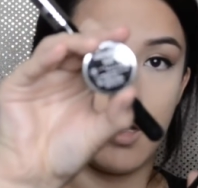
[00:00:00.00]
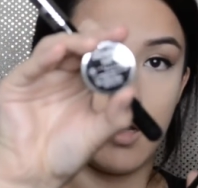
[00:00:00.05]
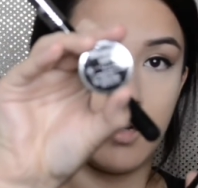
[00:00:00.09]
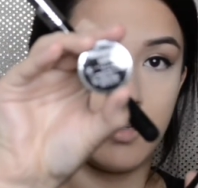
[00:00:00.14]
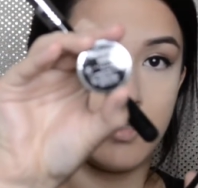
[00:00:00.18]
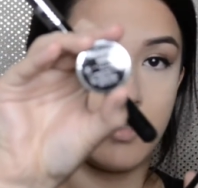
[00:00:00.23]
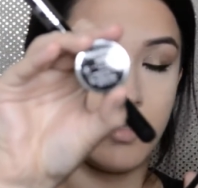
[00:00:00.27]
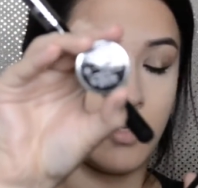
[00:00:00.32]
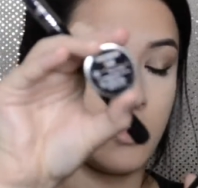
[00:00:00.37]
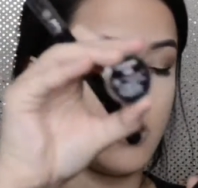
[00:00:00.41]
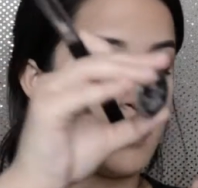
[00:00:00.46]

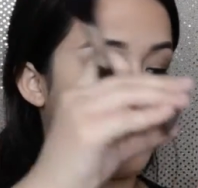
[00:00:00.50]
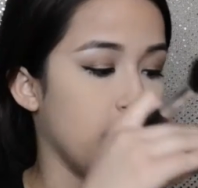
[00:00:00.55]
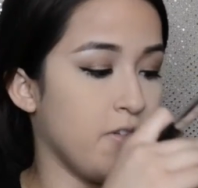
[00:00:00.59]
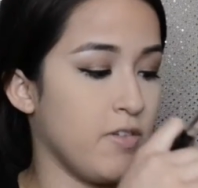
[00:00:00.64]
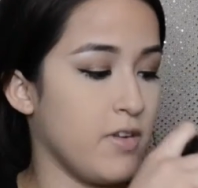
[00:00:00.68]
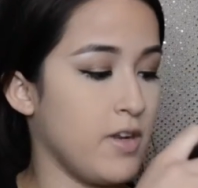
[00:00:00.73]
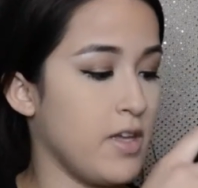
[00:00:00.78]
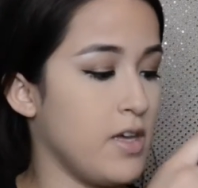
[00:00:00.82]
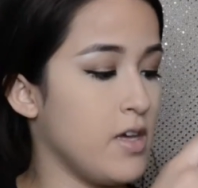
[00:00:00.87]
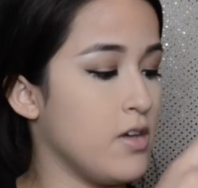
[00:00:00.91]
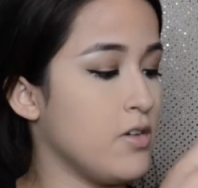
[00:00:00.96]
Anastasia
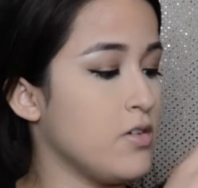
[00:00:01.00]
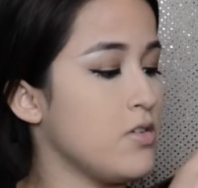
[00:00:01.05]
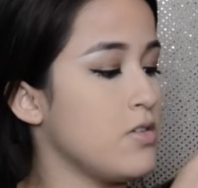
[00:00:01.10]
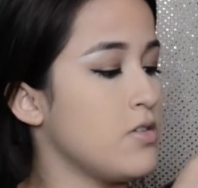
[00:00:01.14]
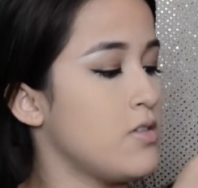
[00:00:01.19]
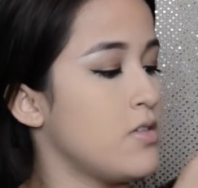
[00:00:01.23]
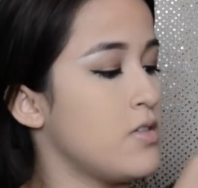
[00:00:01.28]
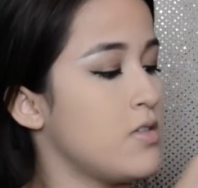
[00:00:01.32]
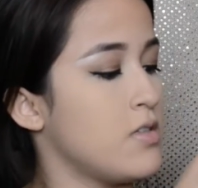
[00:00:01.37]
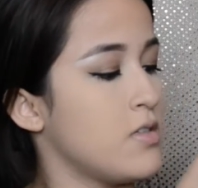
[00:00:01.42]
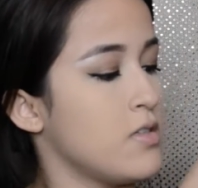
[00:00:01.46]
Beverly
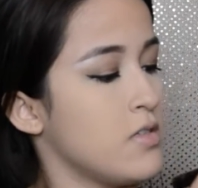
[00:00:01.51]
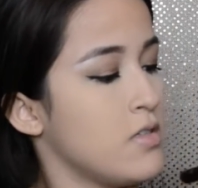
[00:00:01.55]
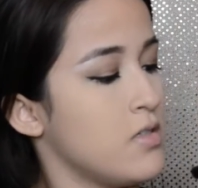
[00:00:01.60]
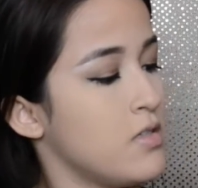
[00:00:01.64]
Hills.